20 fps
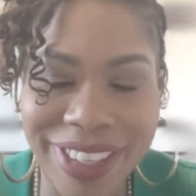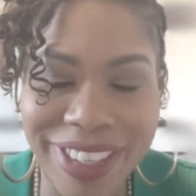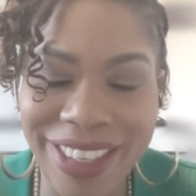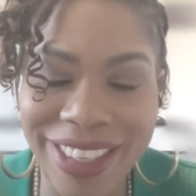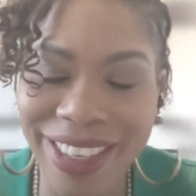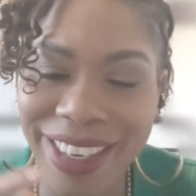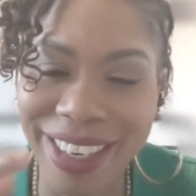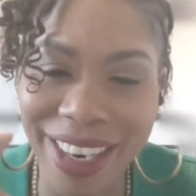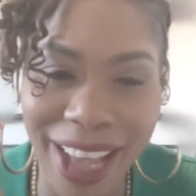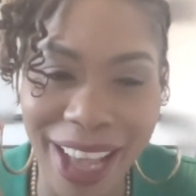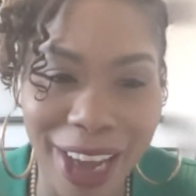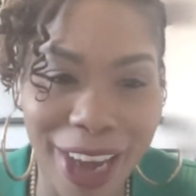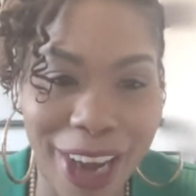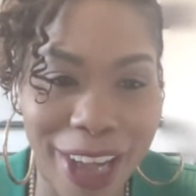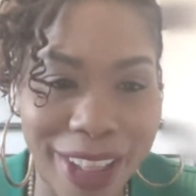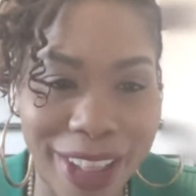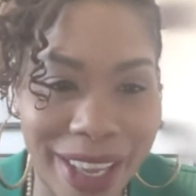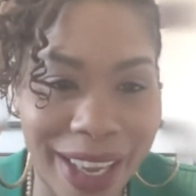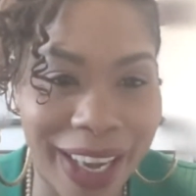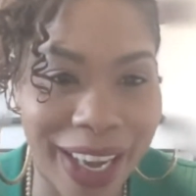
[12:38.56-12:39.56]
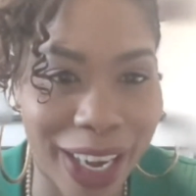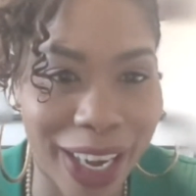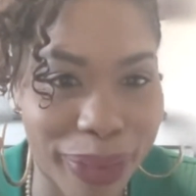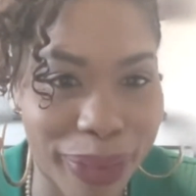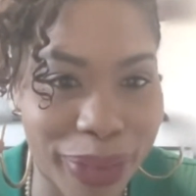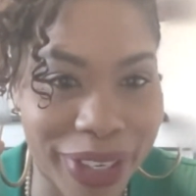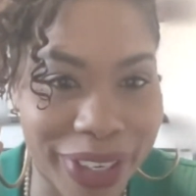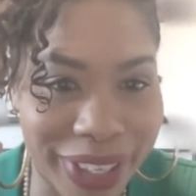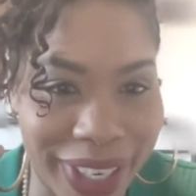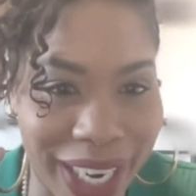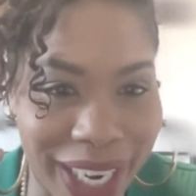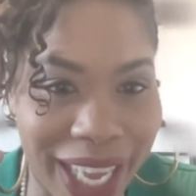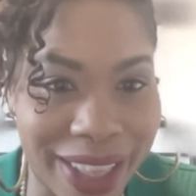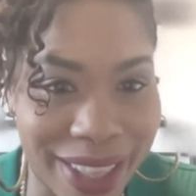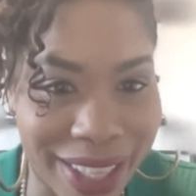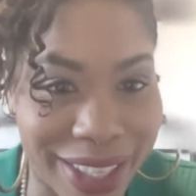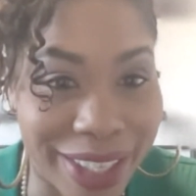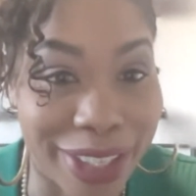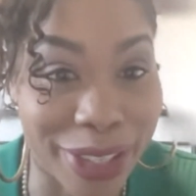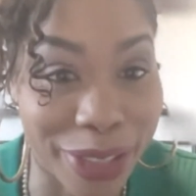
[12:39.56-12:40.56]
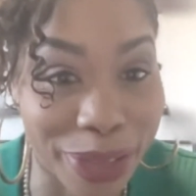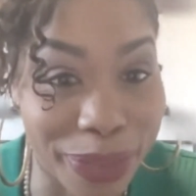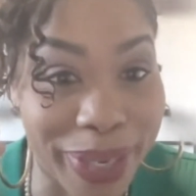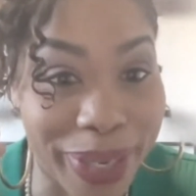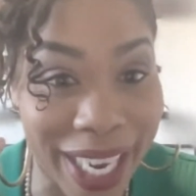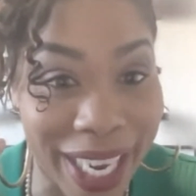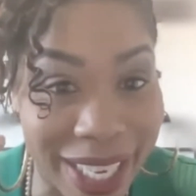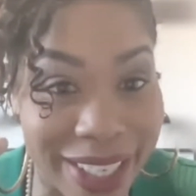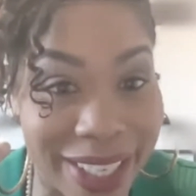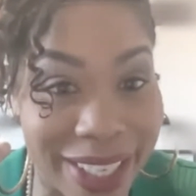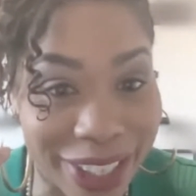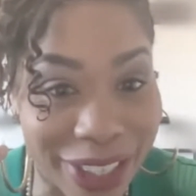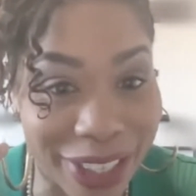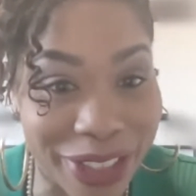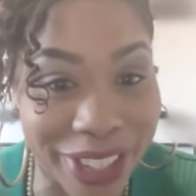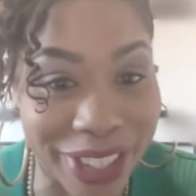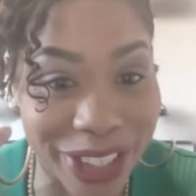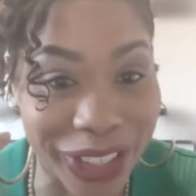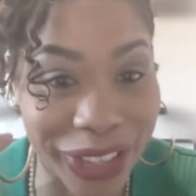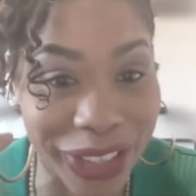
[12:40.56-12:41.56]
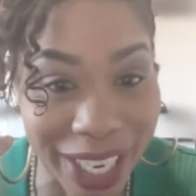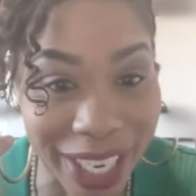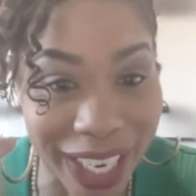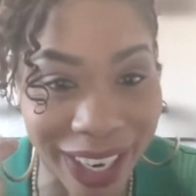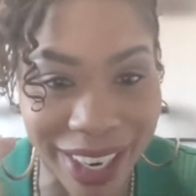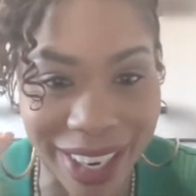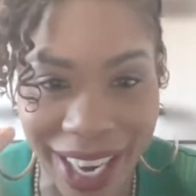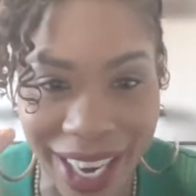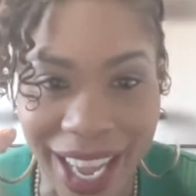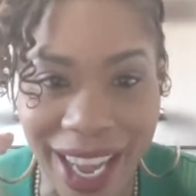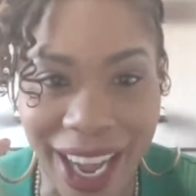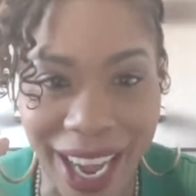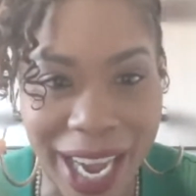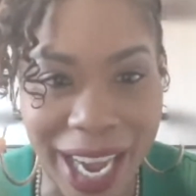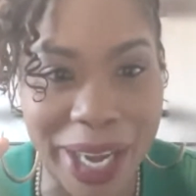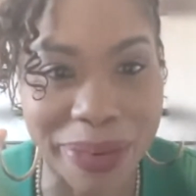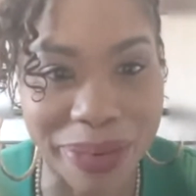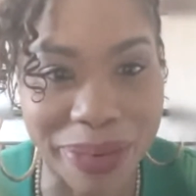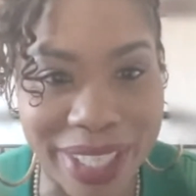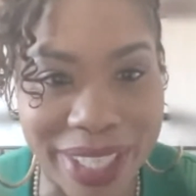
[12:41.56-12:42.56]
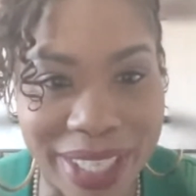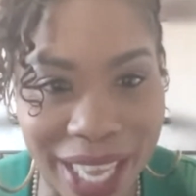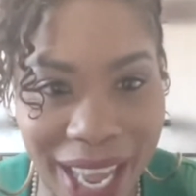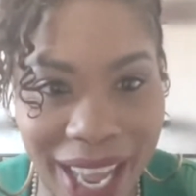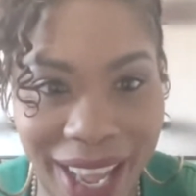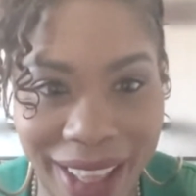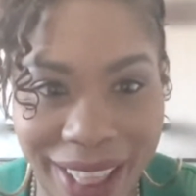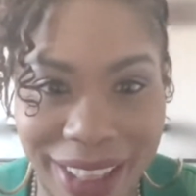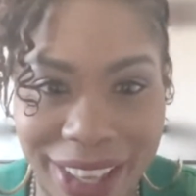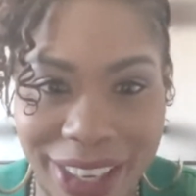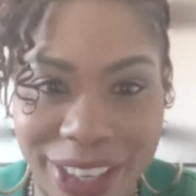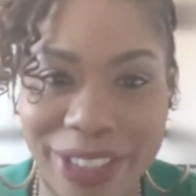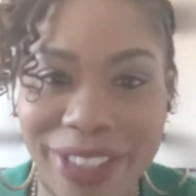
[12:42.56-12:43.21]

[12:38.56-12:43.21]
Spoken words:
on the cover, like the stupid ass excuses you hear. Like, I was saying those.